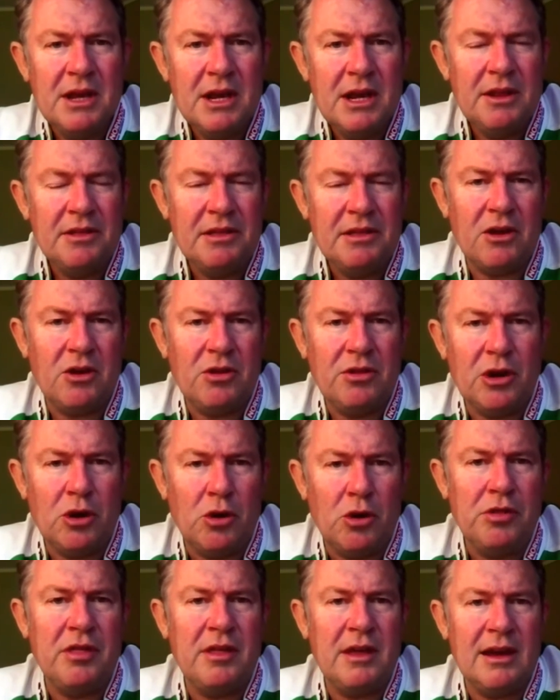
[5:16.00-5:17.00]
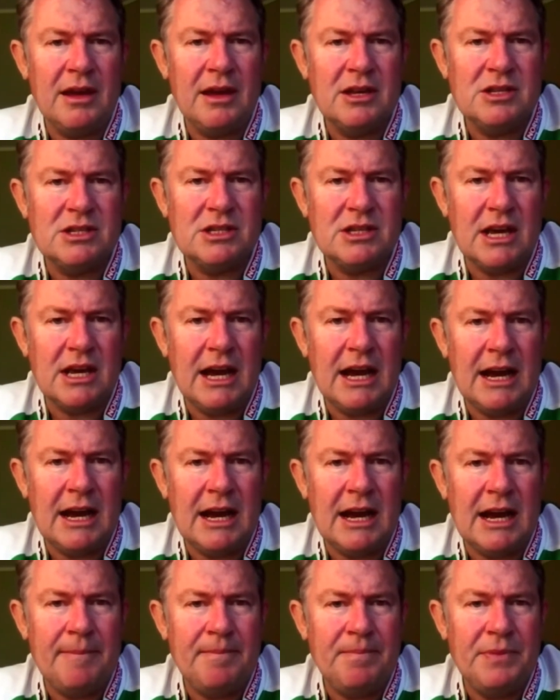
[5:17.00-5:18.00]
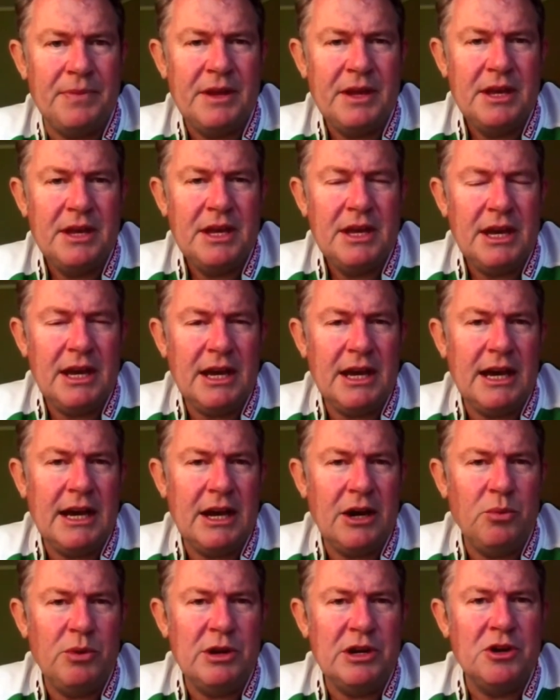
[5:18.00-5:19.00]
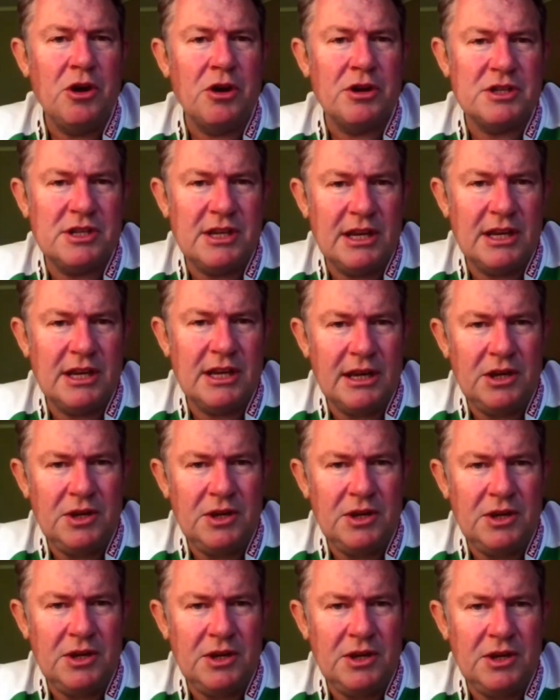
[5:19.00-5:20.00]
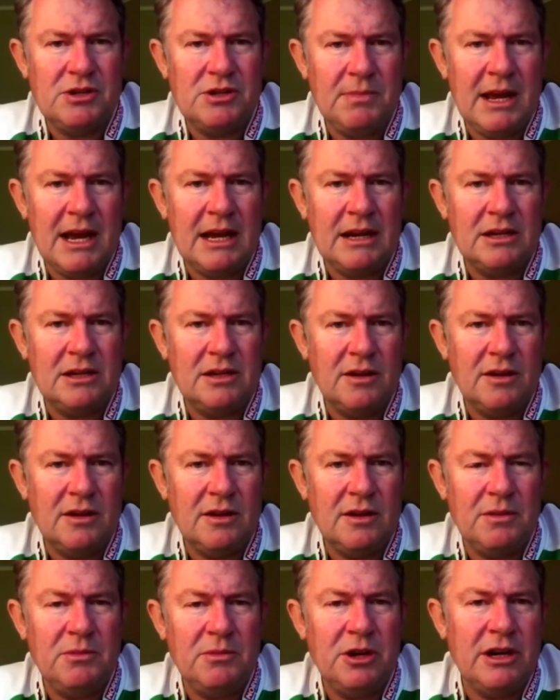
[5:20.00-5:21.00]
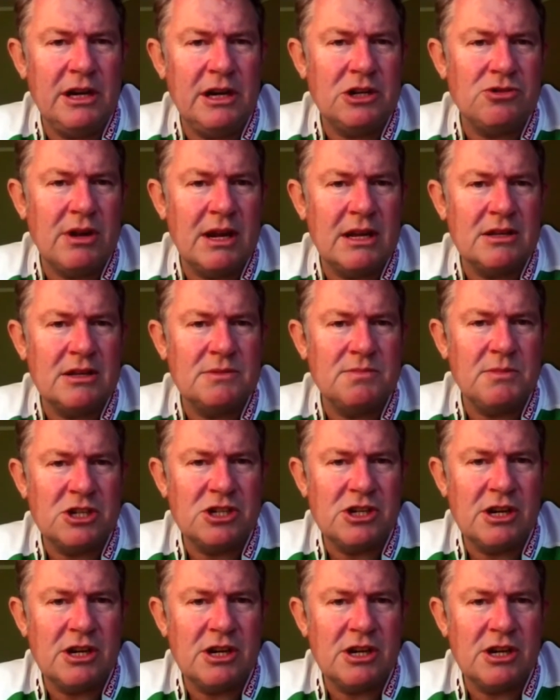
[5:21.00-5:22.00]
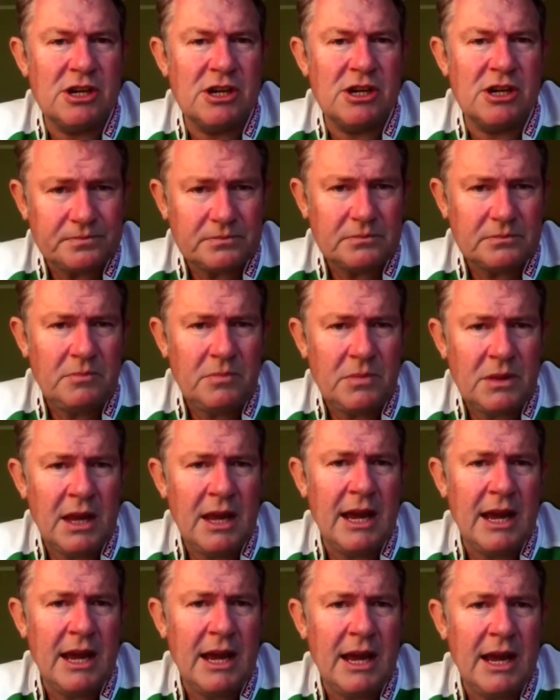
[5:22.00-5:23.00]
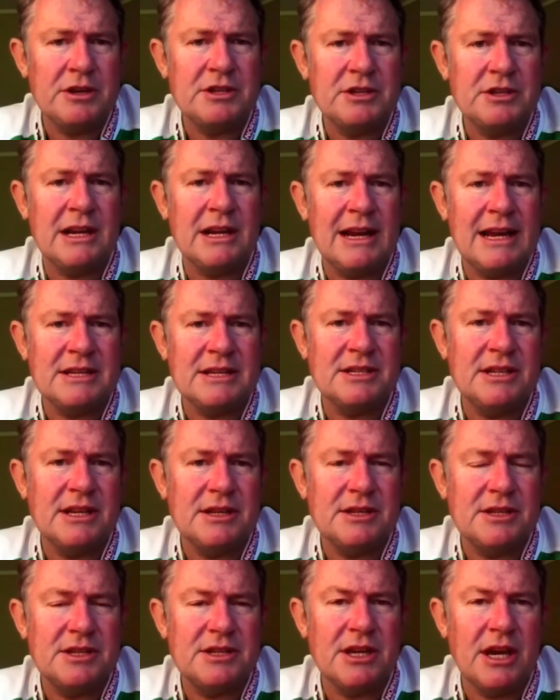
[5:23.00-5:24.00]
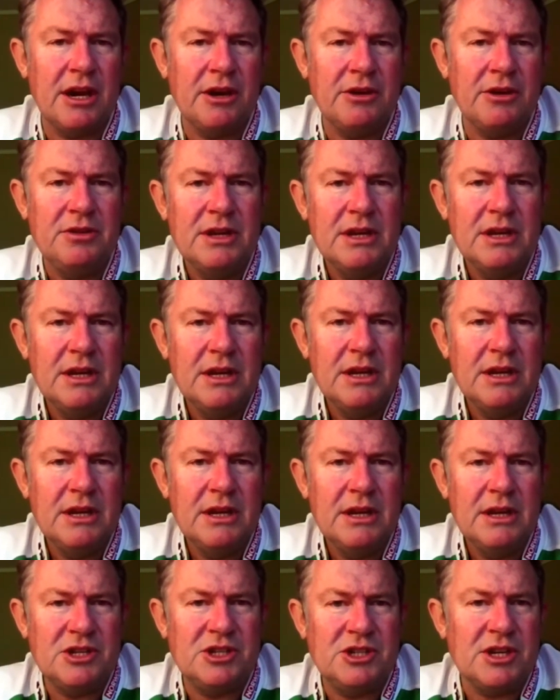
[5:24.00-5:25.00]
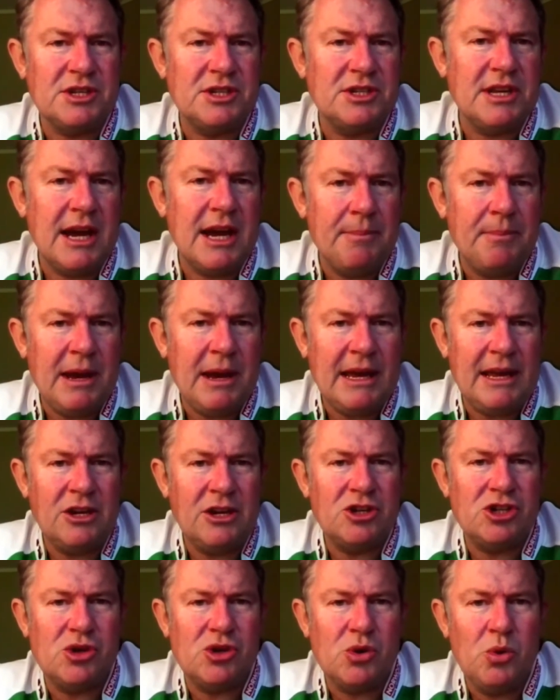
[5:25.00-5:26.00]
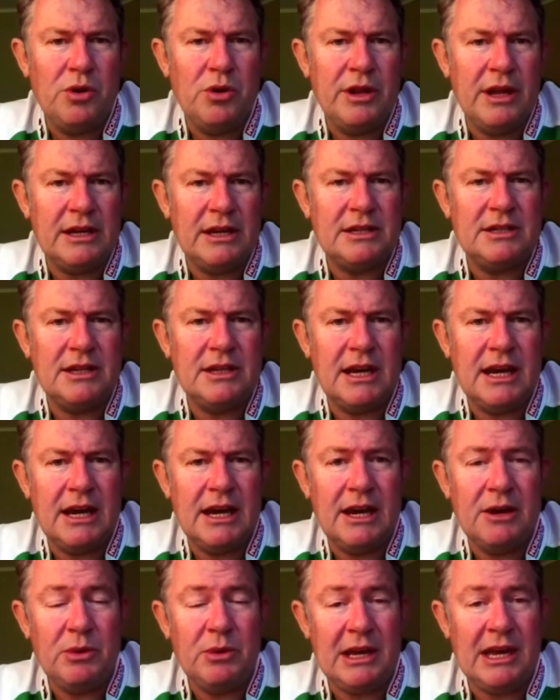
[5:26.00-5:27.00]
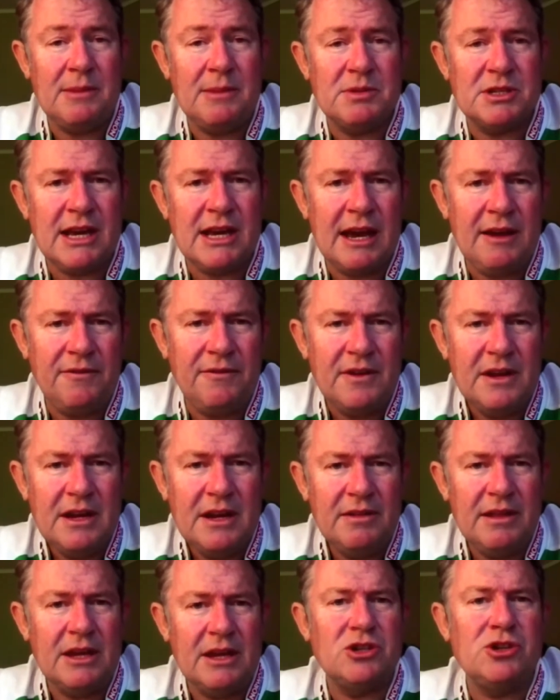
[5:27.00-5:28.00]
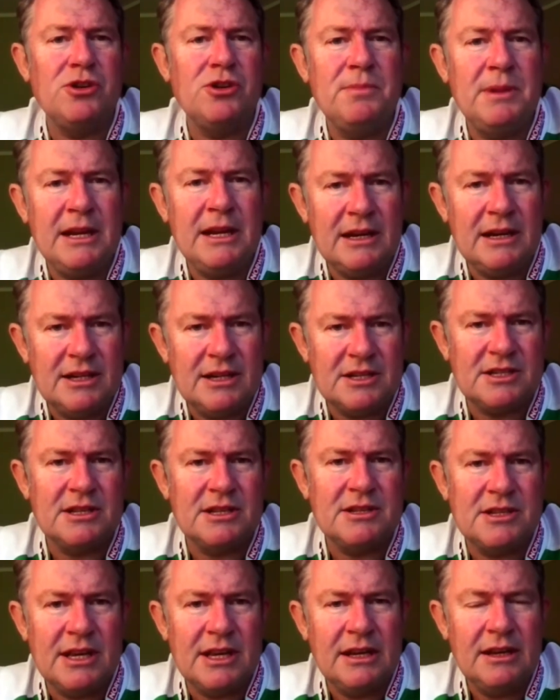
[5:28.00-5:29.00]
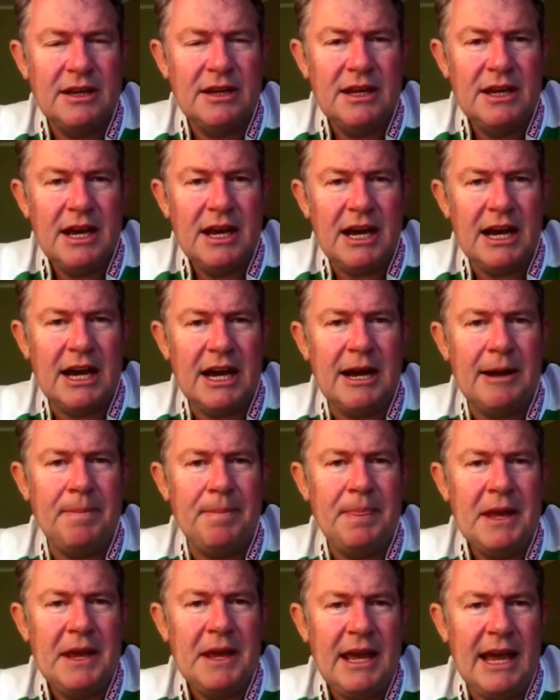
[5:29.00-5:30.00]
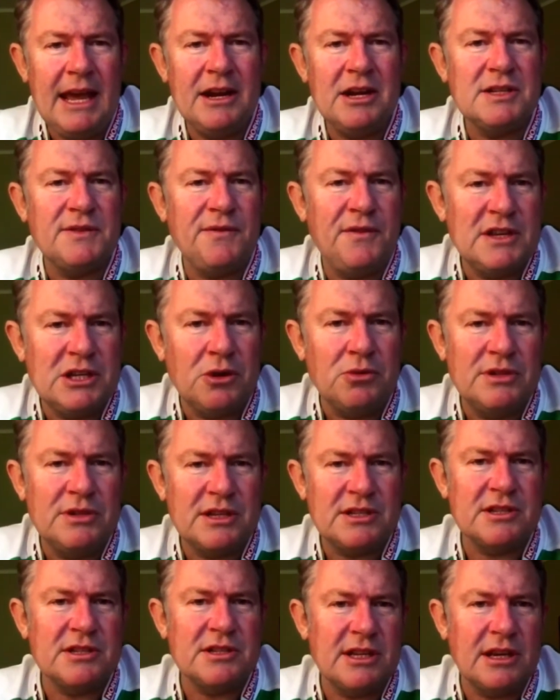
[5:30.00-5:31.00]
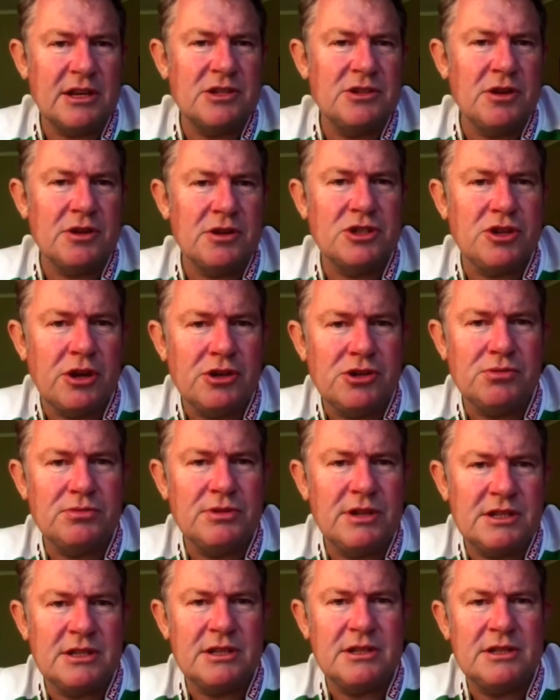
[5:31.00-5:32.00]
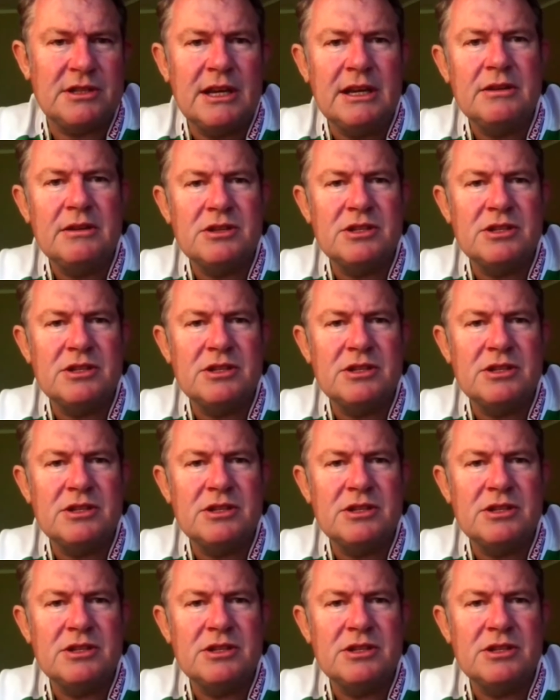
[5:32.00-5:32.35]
the good thing is we're not seeing a huge amount of community transmission, all those clusters. So it's just making sure that we keep safe, that 2 metre distancing, and it's physical distancing. It's not social distancing.